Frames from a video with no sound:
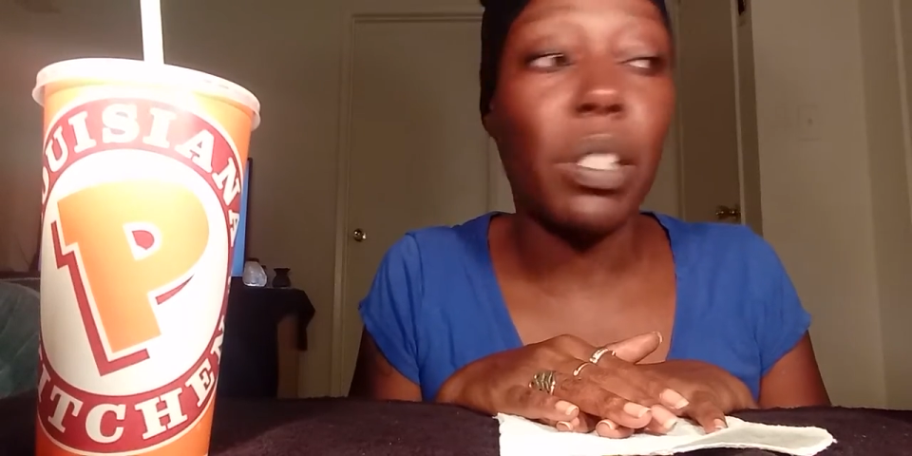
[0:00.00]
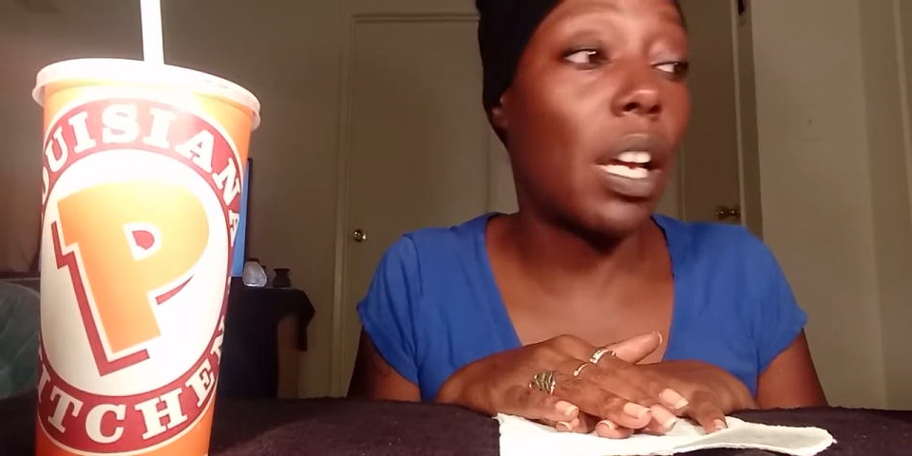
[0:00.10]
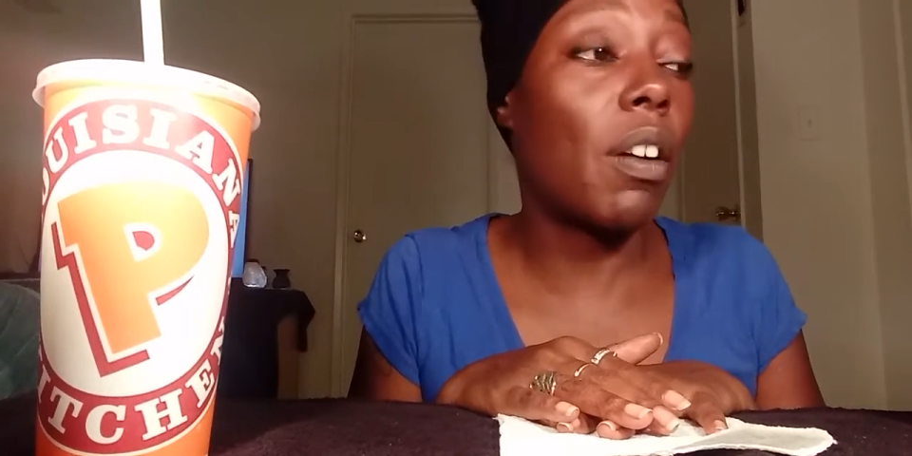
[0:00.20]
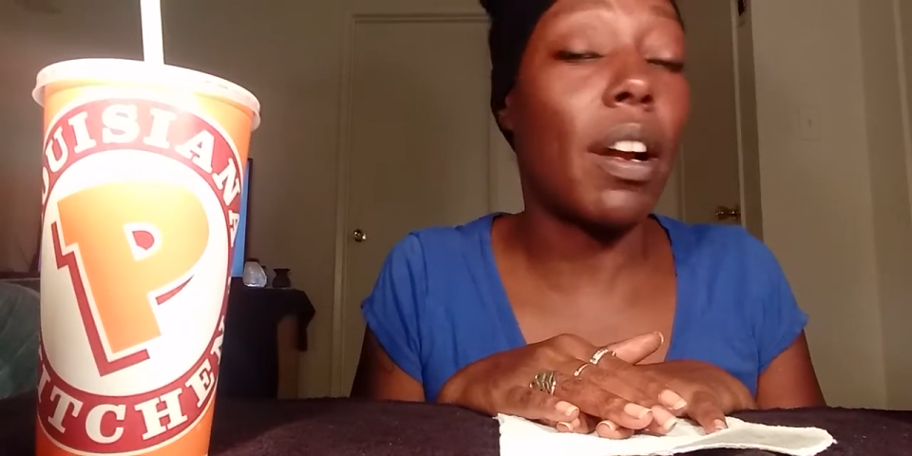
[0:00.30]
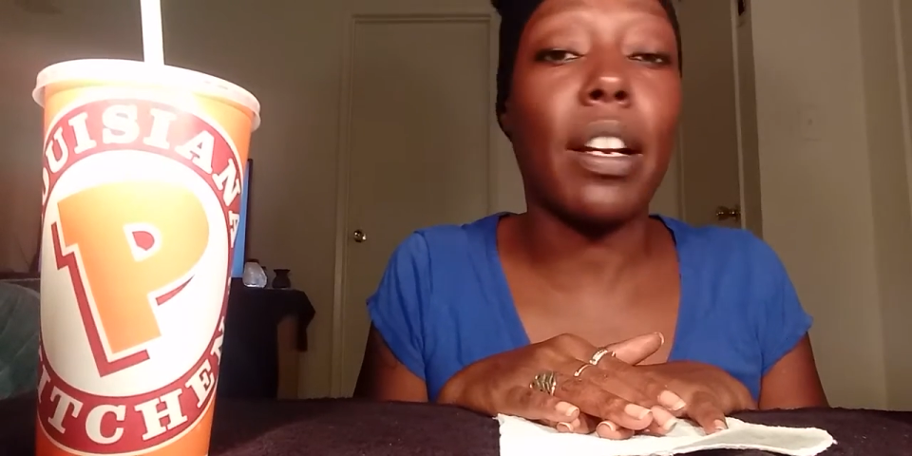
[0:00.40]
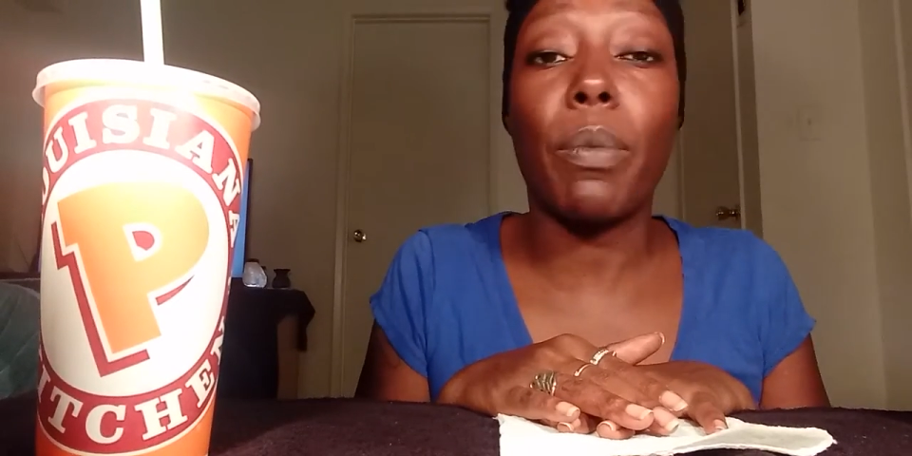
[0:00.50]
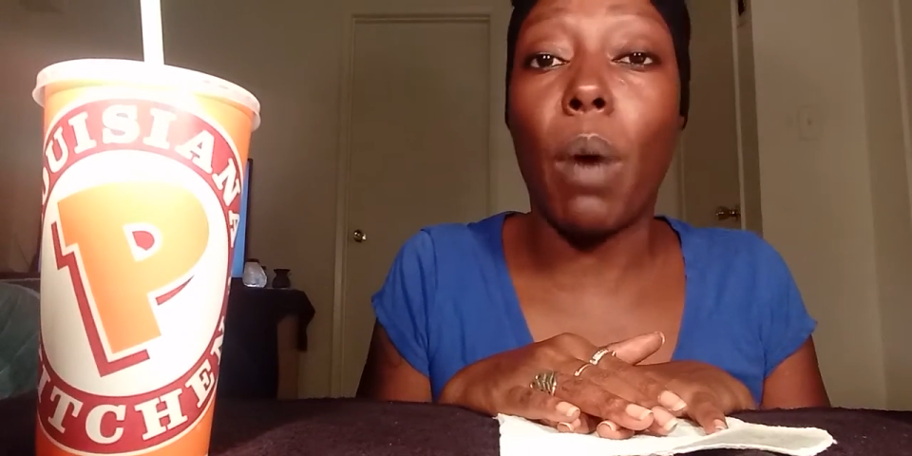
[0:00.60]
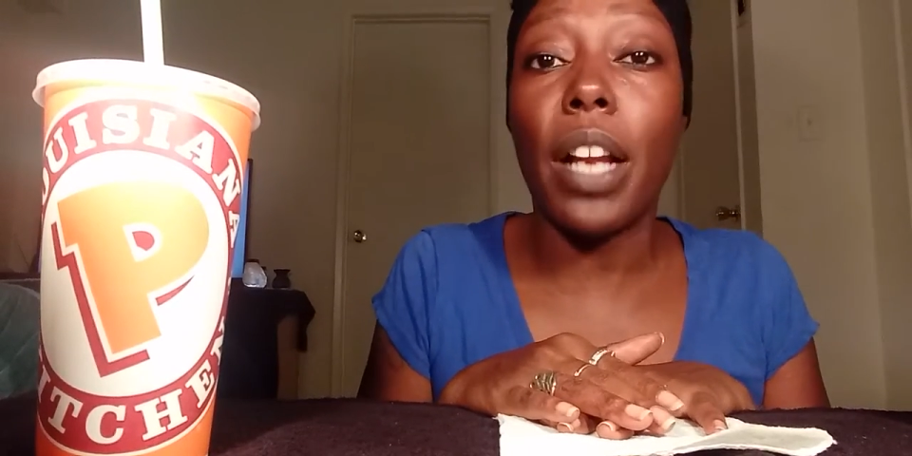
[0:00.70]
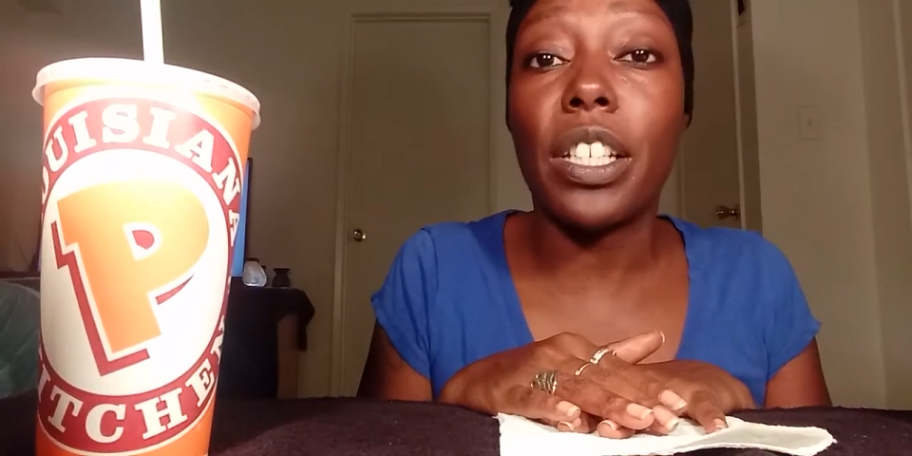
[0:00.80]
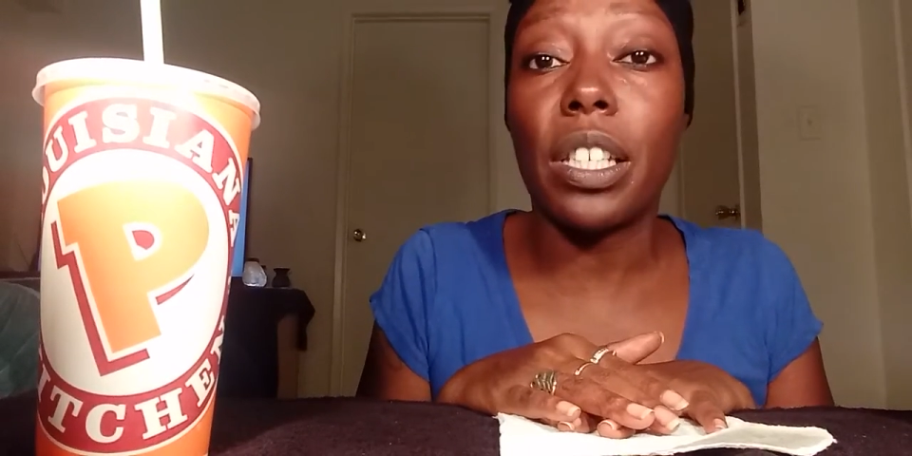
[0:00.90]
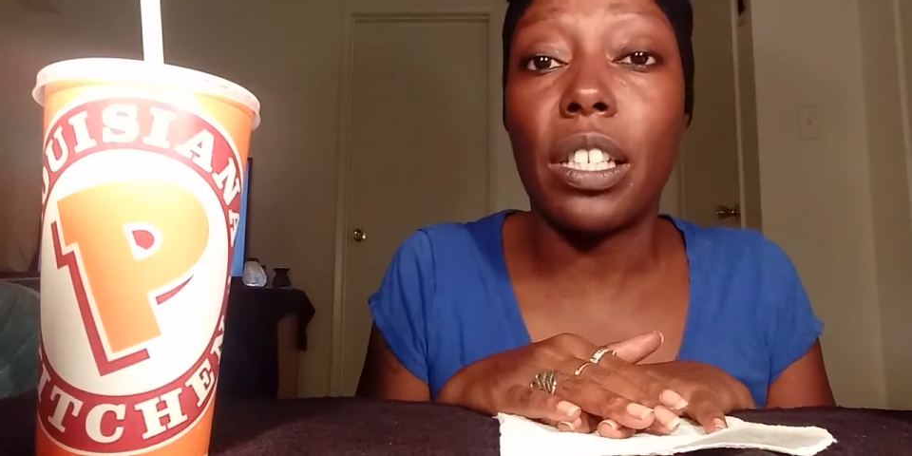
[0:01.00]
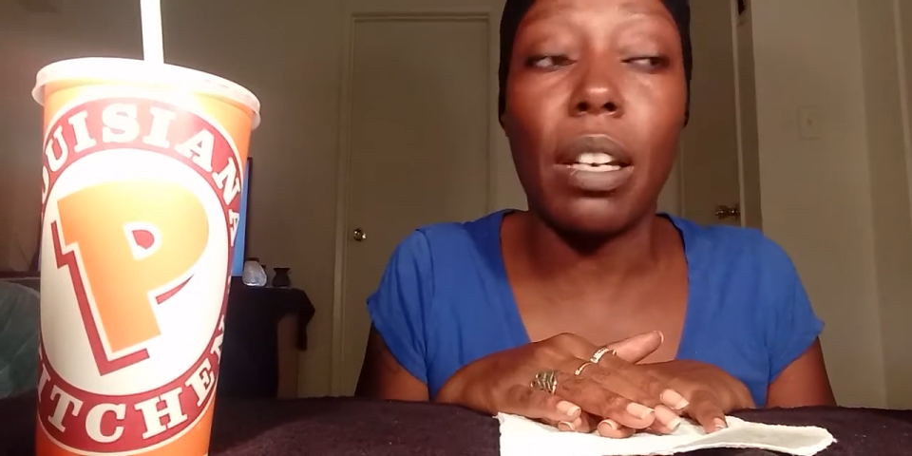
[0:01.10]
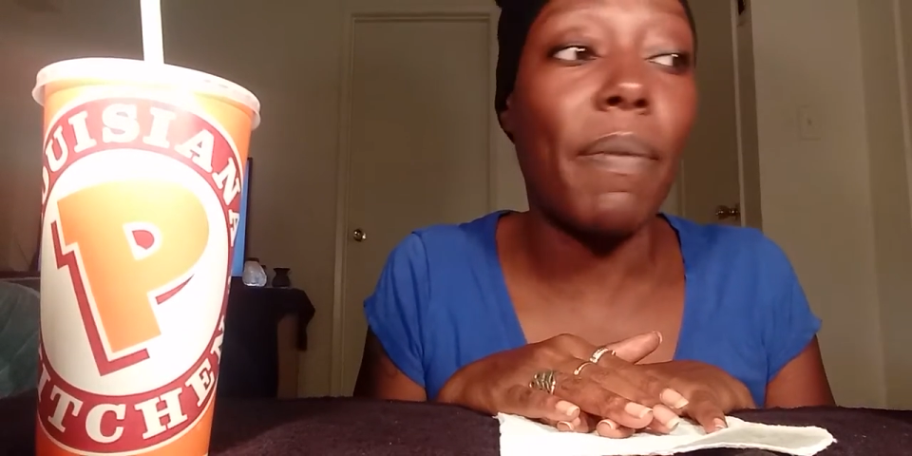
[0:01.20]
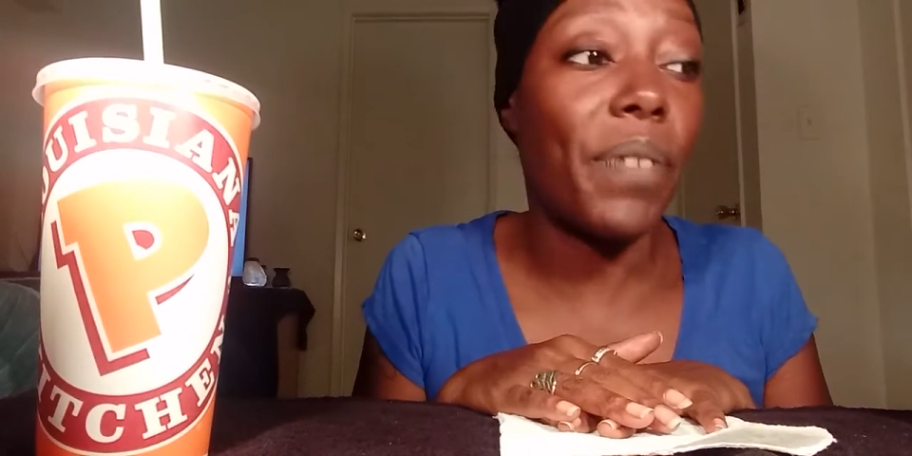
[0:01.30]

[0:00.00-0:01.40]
Tell her to watch them